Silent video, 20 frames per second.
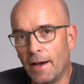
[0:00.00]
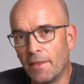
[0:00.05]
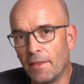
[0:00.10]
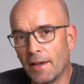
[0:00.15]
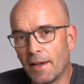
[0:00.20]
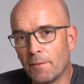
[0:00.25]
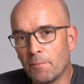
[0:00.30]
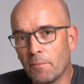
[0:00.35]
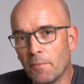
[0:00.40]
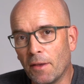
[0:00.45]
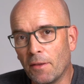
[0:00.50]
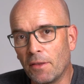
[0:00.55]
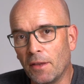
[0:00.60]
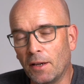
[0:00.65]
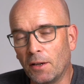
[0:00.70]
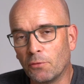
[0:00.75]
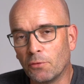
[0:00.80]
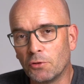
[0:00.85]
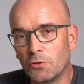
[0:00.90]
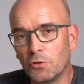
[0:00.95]
Hi there, and
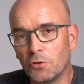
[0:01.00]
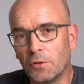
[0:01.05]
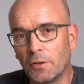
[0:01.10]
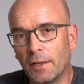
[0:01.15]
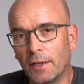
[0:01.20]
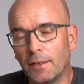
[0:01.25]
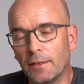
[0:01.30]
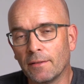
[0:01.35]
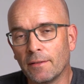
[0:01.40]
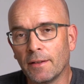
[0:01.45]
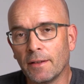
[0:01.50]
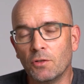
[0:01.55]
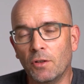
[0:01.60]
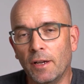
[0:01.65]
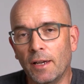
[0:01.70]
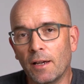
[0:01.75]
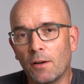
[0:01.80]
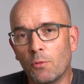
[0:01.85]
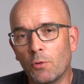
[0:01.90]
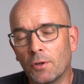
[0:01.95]
thank you for tuning in.
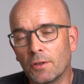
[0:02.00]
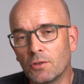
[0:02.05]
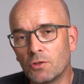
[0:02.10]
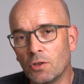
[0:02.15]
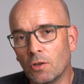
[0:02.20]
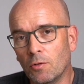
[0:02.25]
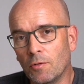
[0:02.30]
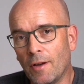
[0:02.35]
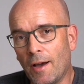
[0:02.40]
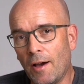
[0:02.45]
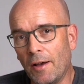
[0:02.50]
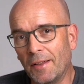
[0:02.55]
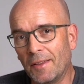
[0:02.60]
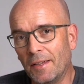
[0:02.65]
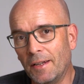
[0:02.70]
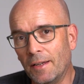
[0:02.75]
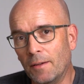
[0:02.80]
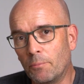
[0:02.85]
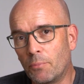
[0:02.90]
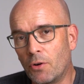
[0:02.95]
Today I want to show you how I
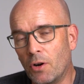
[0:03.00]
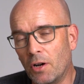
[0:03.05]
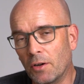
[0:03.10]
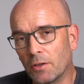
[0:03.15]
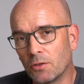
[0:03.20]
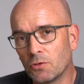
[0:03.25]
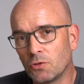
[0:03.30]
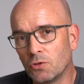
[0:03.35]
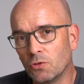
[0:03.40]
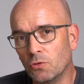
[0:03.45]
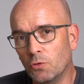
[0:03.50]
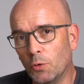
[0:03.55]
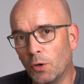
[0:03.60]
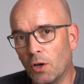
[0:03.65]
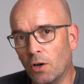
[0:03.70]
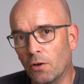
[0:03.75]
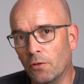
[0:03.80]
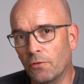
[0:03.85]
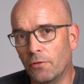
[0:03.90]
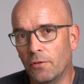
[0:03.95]
did a product shoot
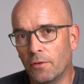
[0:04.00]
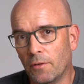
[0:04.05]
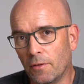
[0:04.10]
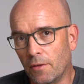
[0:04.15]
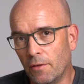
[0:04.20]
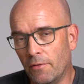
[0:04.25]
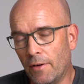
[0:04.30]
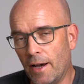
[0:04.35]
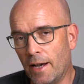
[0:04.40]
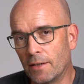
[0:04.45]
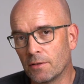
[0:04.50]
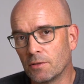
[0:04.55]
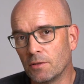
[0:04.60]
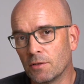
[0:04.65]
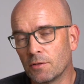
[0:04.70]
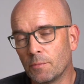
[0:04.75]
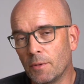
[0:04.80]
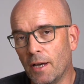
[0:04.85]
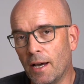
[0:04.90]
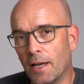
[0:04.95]
of the vase
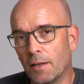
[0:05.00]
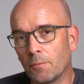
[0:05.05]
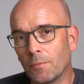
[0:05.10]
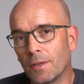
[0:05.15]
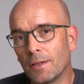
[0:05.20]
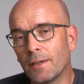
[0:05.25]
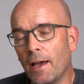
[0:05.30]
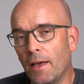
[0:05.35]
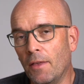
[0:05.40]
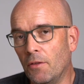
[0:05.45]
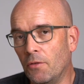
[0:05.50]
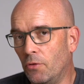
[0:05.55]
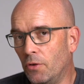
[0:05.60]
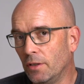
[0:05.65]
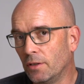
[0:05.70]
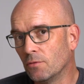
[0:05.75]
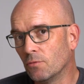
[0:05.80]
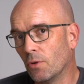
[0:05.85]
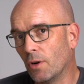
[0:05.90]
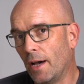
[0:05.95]
just behind me. And the
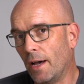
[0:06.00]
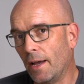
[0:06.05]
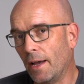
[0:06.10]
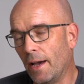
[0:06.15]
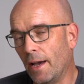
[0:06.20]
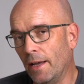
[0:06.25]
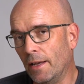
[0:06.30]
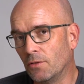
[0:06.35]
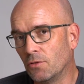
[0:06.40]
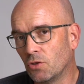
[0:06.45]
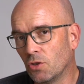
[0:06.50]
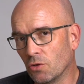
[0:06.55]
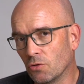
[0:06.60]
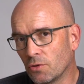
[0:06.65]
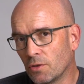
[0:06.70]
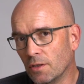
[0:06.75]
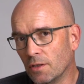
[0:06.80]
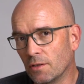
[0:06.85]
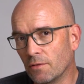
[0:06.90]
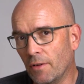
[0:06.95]
reason why I
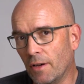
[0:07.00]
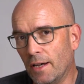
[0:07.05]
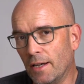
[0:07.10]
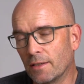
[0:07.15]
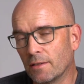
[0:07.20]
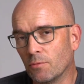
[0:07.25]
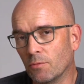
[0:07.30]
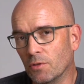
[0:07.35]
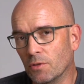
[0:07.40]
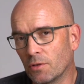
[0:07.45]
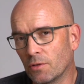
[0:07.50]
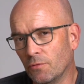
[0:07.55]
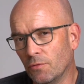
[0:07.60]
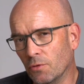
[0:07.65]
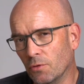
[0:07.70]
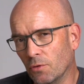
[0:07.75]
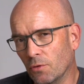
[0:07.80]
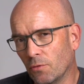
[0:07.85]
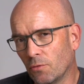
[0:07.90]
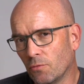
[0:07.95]
chose this vase was
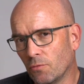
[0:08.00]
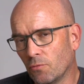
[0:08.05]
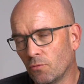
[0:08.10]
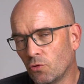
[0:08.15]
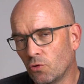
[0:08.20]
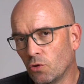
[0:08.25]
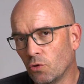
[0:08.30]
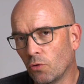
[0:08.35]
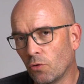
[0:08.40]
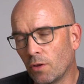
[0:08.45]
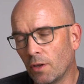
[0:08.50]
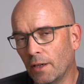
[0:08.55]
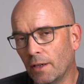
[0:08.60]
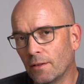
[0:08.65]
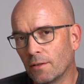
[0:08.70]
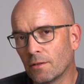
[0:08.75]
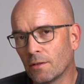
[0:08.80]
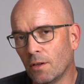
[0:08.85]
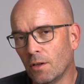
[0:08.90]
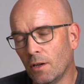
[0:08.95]
for two
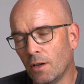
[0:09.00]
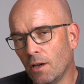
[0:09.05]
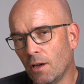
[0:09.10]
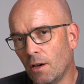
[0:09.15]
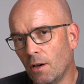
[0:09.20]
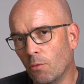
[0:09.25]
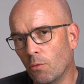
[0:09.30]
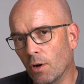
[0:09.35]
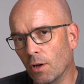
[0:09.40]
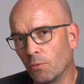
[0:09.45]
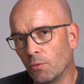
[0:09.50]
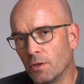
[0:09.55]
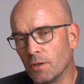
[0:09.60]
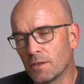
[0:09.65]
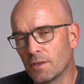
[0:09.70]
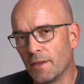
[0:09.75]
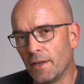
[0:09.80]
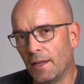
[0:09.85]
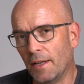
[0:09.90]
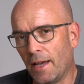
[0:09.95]
things. One
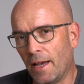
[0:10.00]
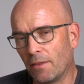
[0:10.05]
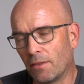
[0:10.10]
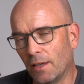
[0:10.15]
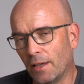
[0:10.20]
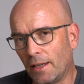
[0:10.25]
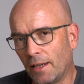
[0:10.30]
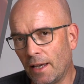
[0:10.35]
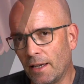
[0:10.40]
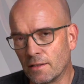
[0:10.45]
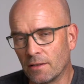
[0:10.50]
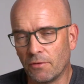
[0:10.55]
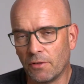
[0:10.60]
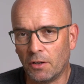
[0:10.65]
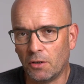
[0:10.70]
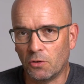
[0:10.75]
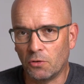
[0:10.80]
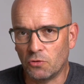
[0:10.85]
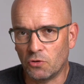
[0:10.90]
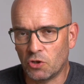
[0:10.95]
was that I think it has a
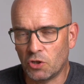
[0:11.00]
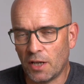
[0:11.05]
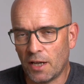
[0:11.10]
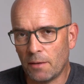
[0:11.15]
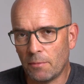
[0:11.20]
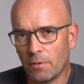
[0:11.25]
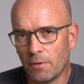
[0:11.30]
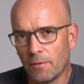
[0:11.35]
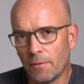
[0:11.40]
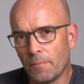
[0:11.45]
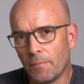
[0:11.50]
very good shape.